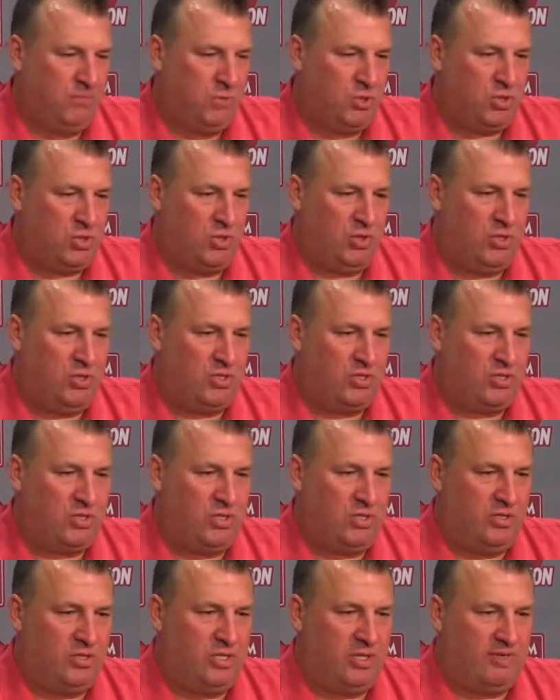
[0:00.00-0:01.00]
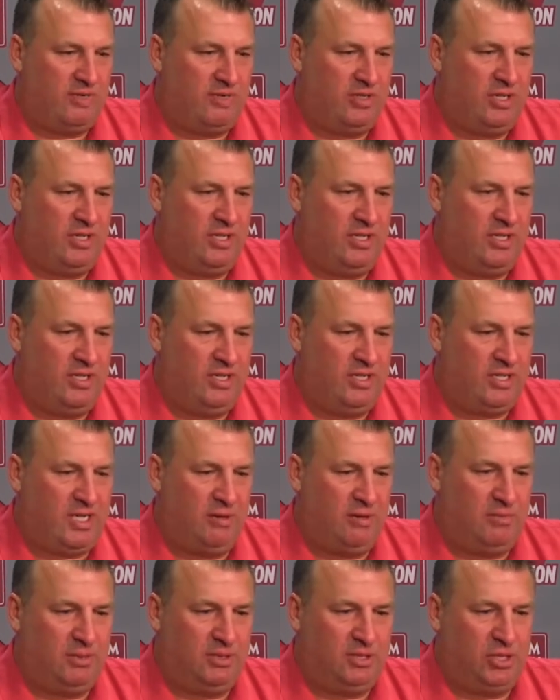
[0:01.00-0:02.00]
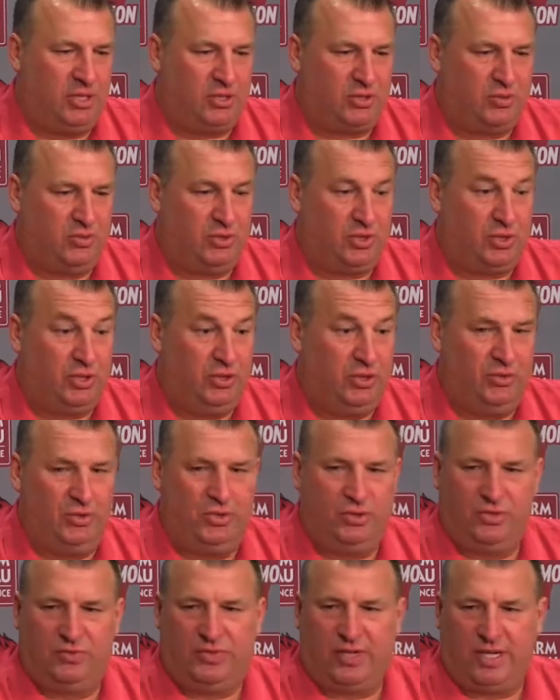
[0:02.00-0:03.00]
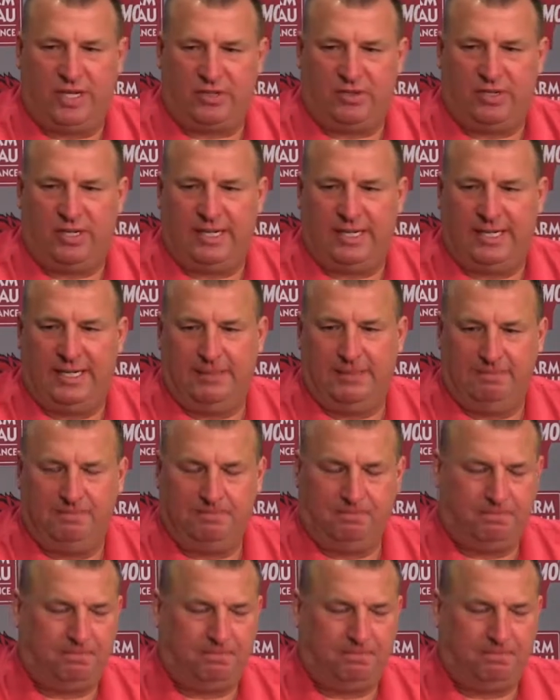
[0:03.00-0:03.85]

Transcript: So there's definitely the time of possession was a huge, huge factor in that game.